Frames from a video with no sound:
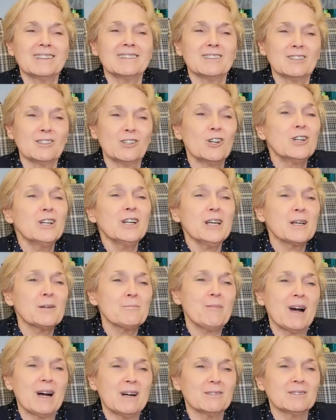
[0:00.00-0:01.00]
learning
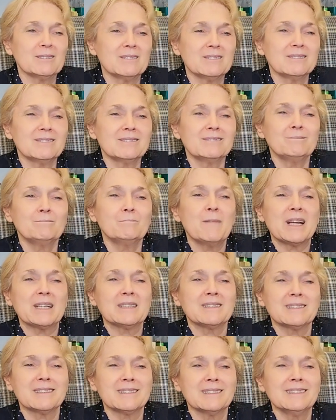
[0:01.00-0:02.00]
about
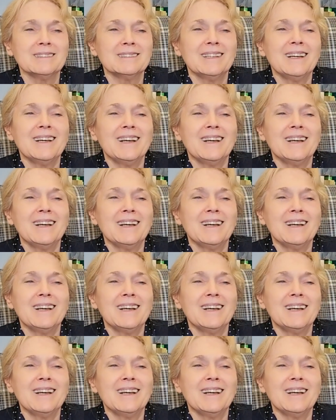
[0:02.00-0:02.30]
medicine